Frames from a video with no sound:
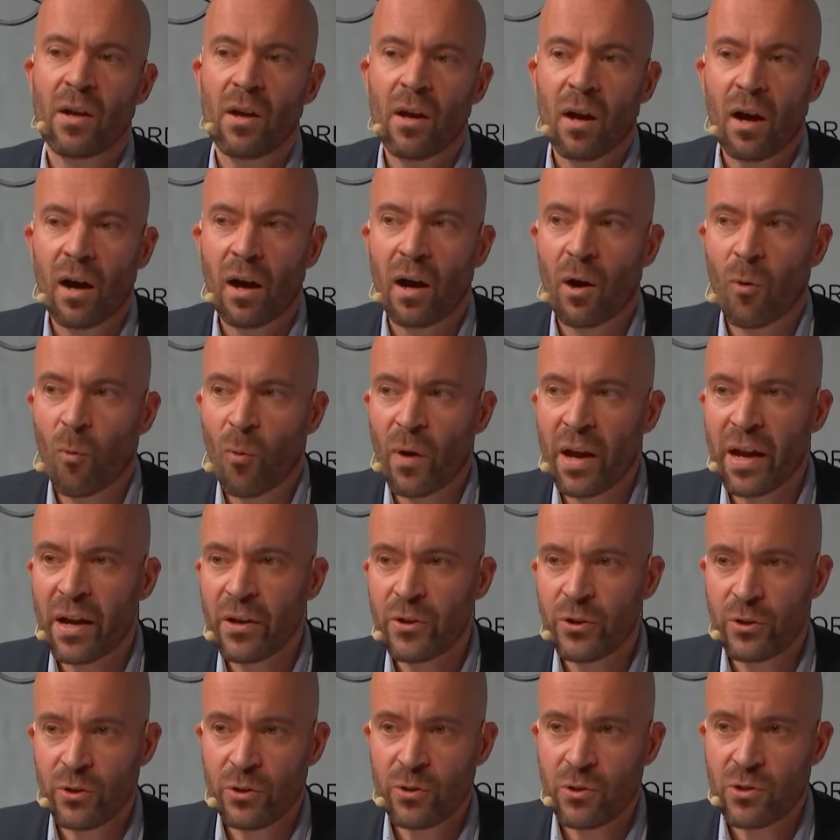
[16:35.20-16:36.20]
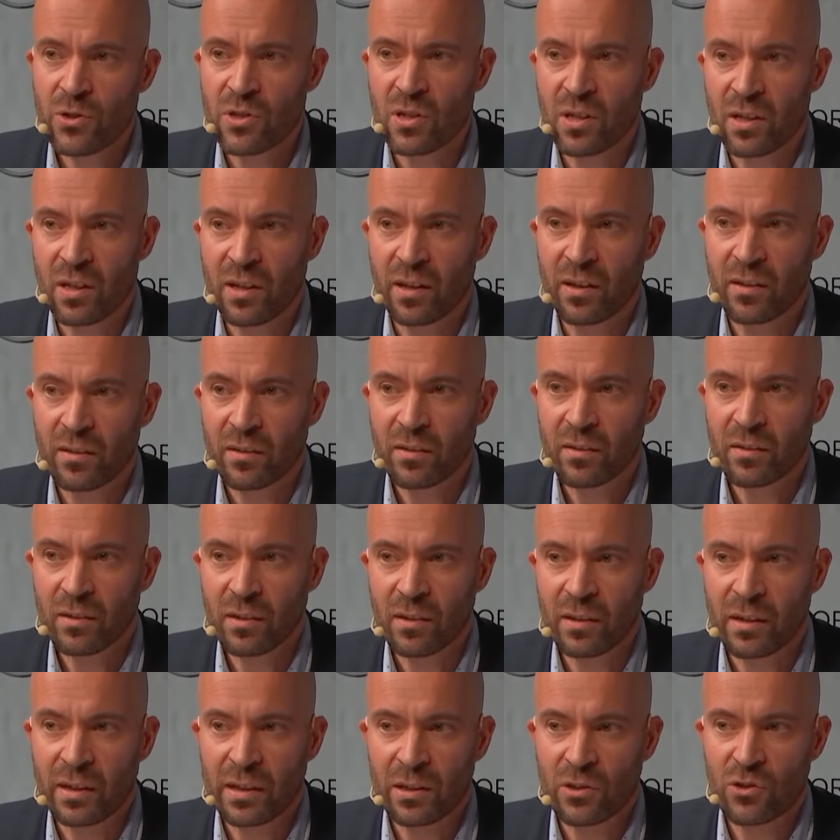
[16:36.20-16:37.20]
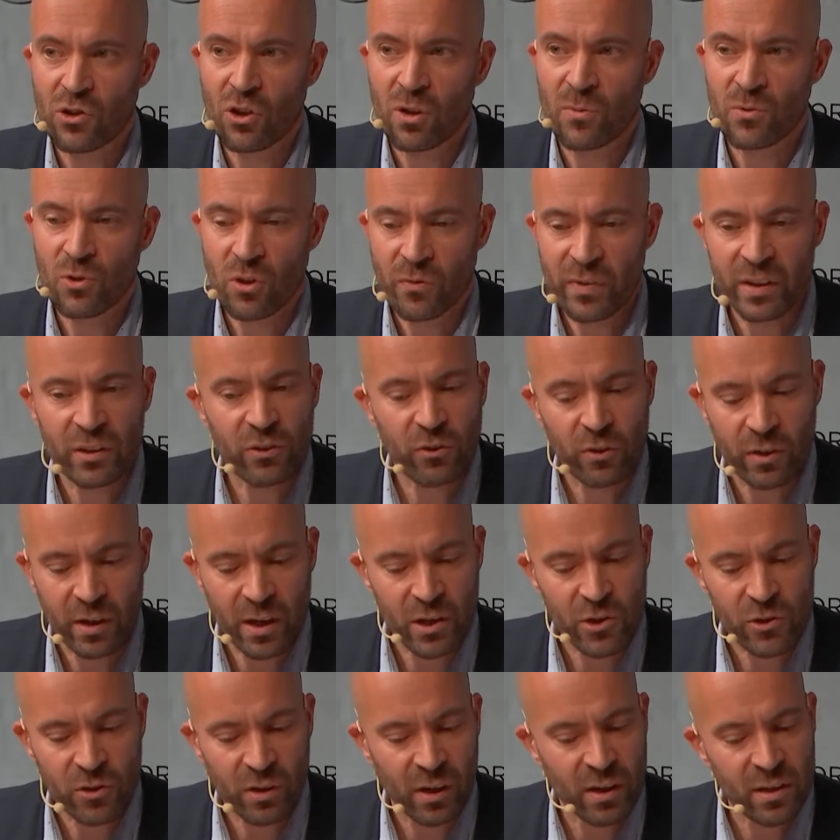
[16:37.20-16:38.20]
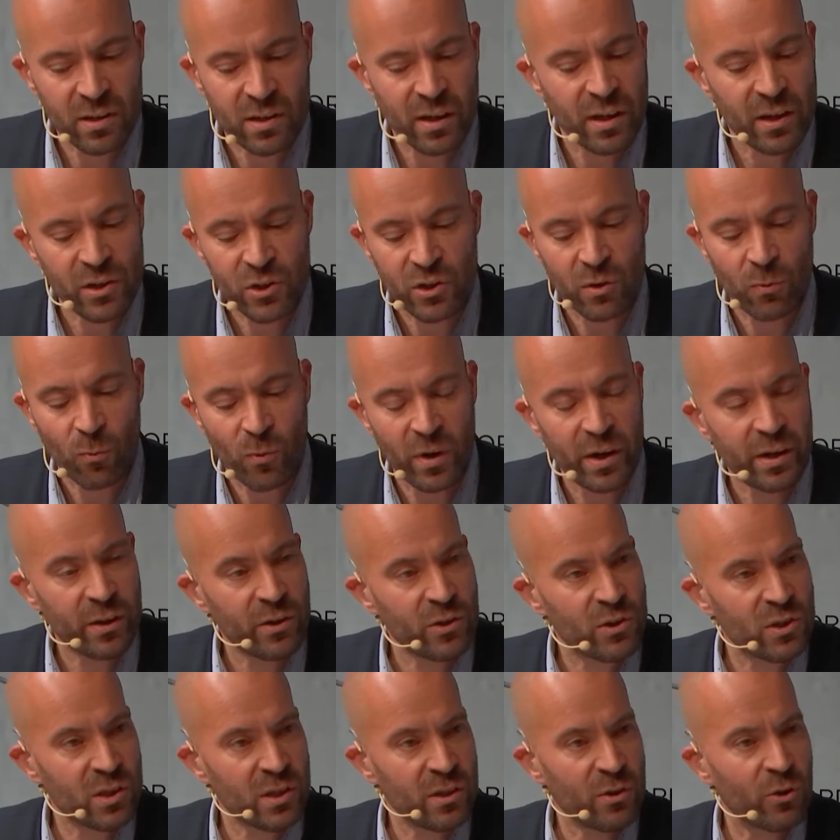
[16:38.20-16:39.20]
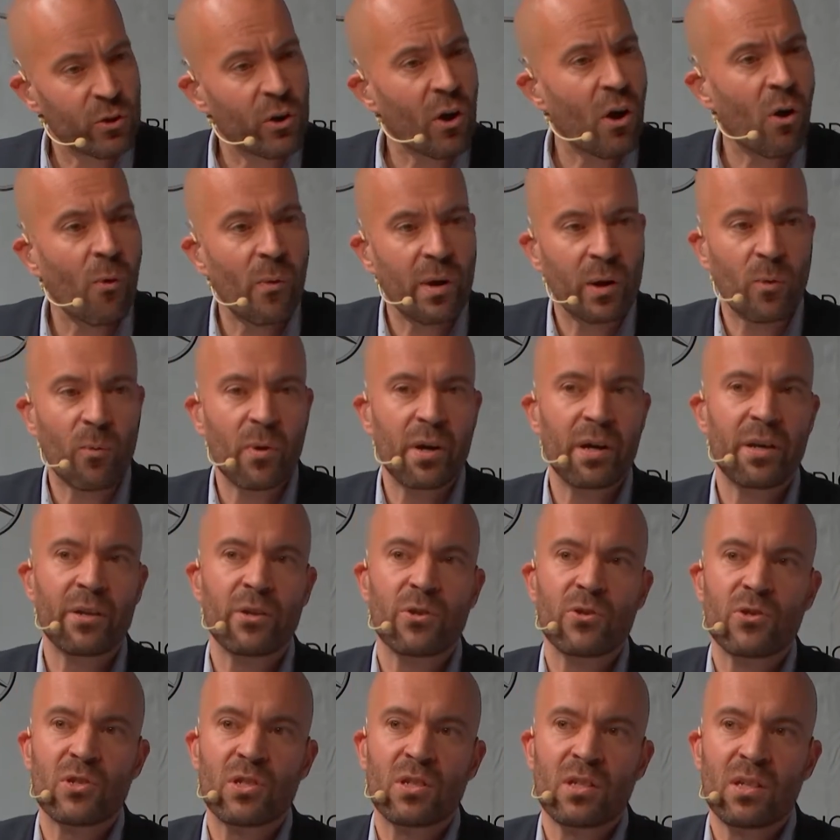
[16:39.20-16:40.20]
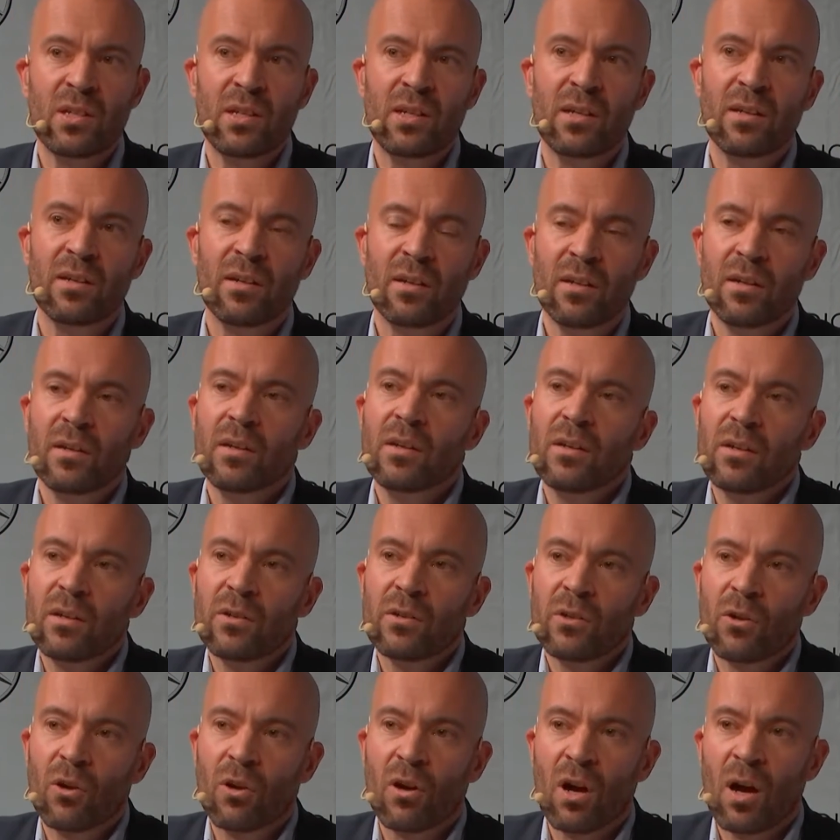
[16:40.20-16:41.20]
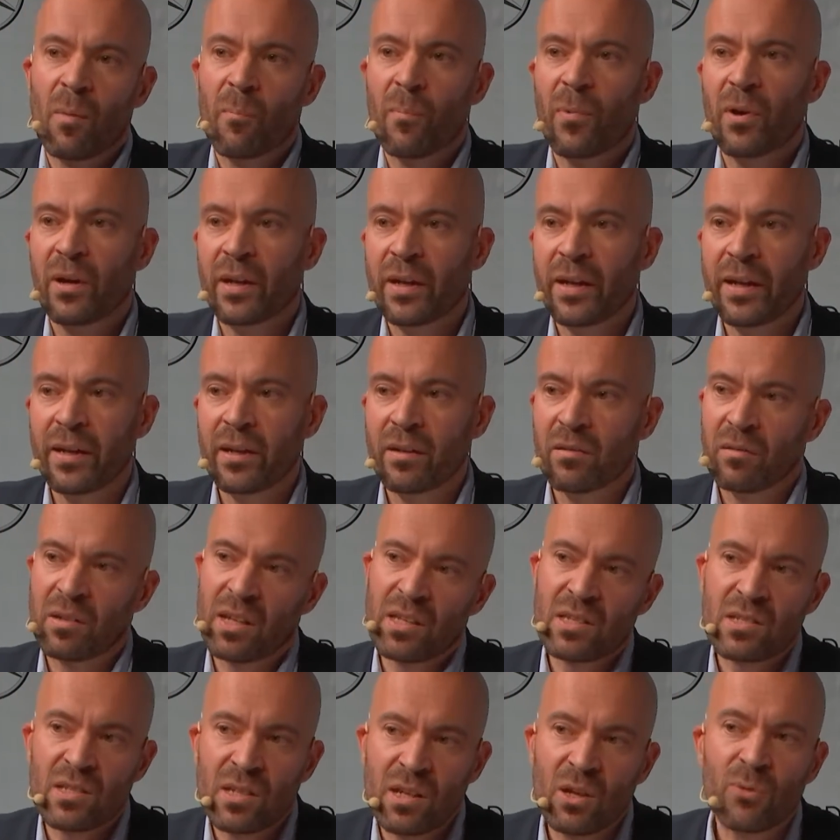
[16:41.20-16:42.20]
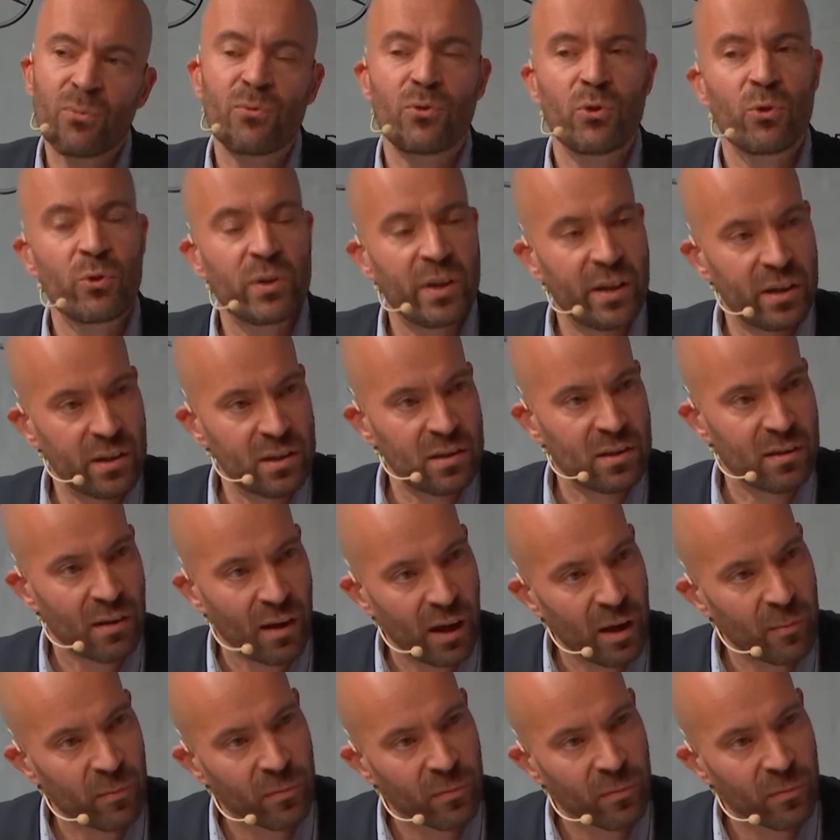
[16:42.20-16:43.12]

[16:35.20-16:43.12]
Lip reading: Where do you see, in terms of internationalization, where do you see you going? Where do you see your company in, let's say, a few years' time?